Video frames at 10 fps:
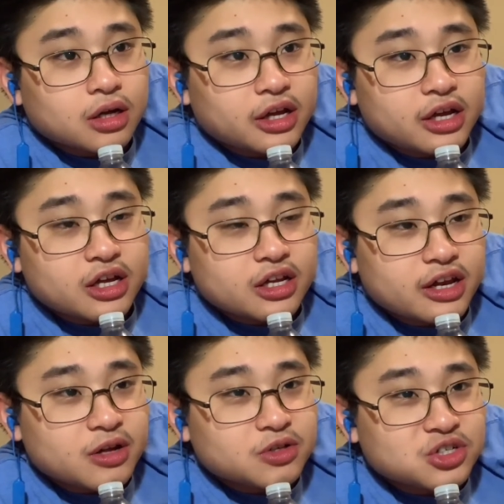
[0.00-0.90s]
and
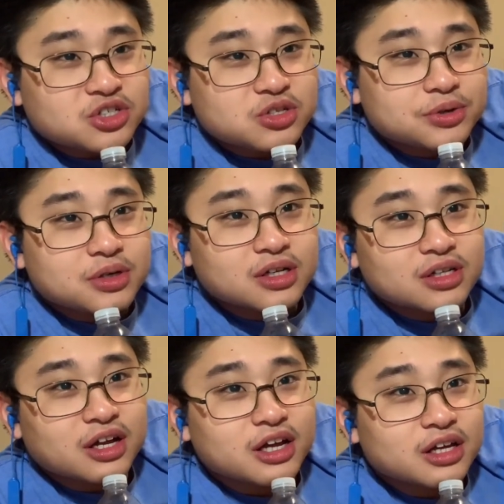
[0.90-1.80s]
now just doing
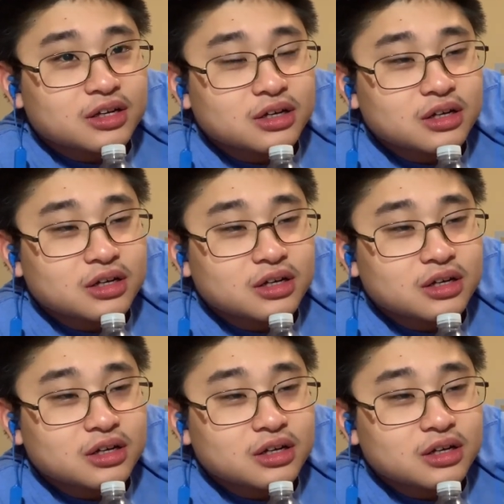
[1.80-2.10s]
like